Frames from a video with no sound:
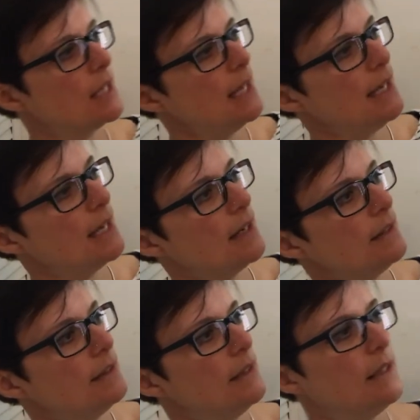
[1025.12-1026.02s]

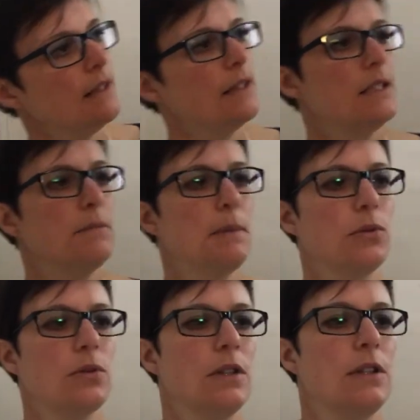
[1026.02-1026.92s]
here that is
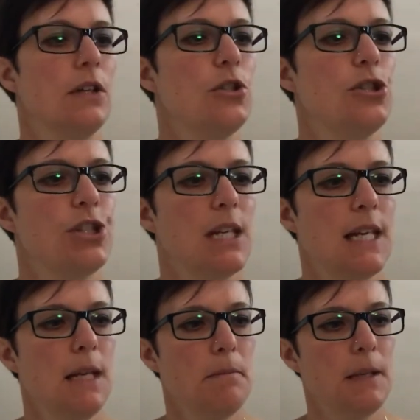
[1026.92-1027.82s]
built on the notes
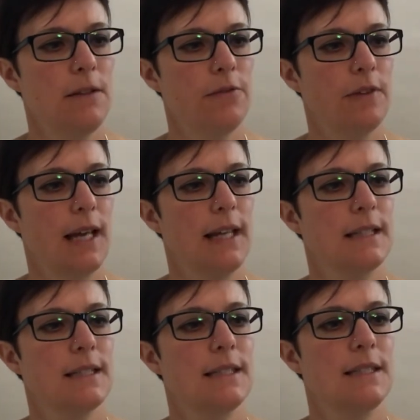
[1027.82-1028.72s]
G, B
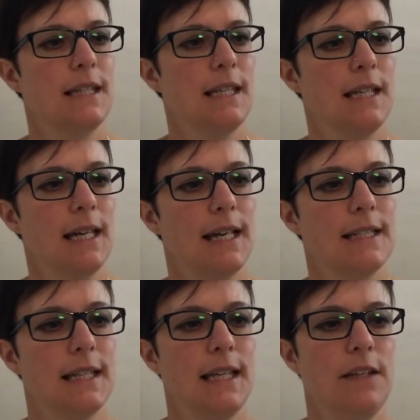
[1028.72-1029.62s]
flat, C
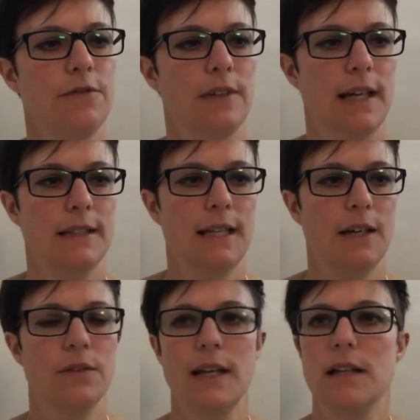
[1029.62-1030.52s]
and E flat.
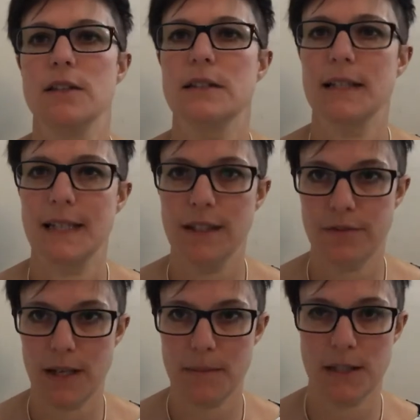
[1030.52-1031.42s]
Now that looks like an E
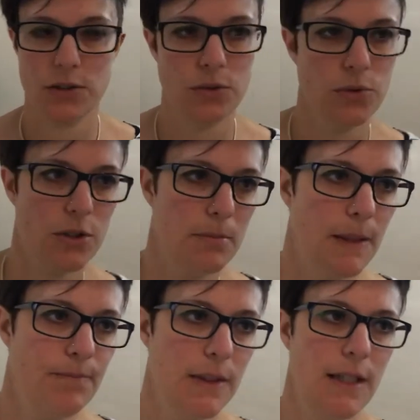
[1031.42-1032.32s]
flat major chord to
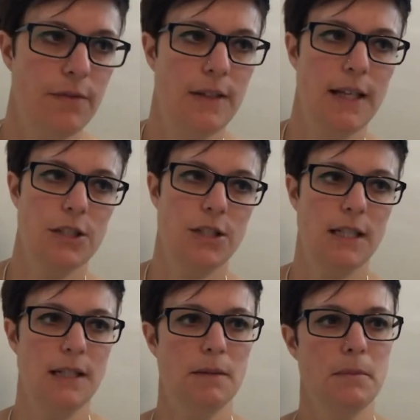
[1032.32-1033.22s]
me, E flat,
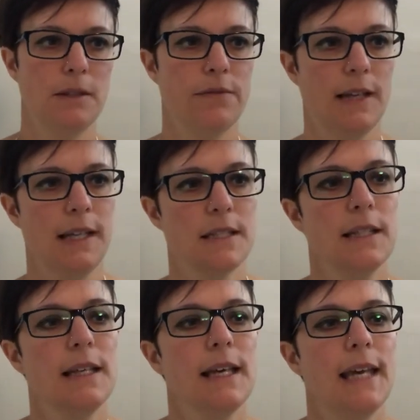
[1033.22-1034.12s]
G and B flat
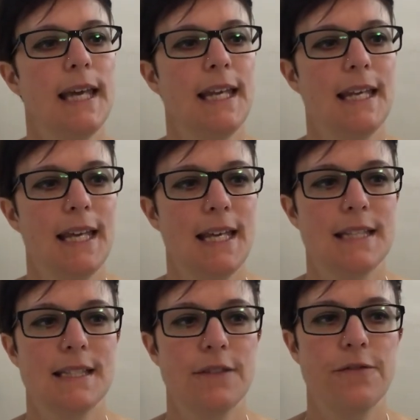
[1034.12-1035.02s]
in
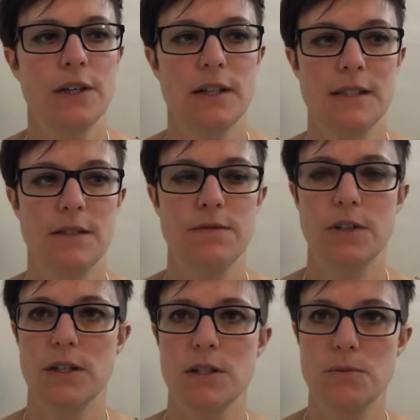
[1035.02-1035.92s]
its first
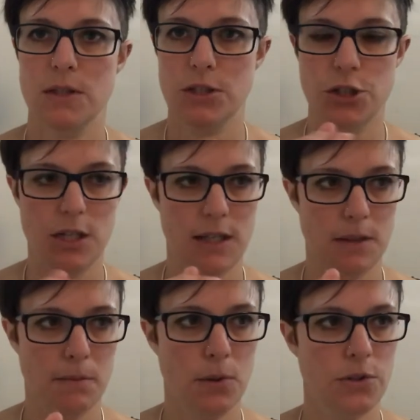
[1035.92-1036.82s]
inversion with the G at
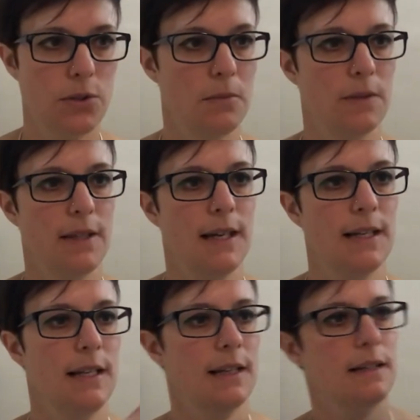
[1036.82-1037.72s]
the bottom of
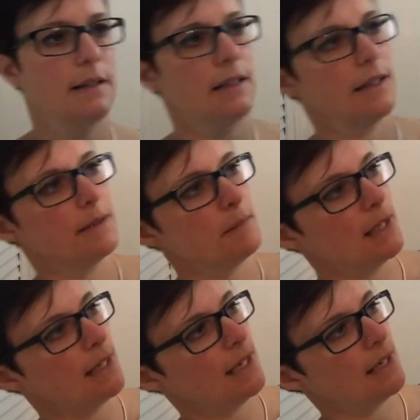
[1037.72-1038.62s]
that little
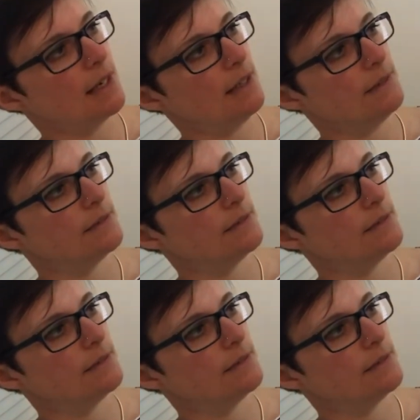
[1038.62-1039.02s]
bit here.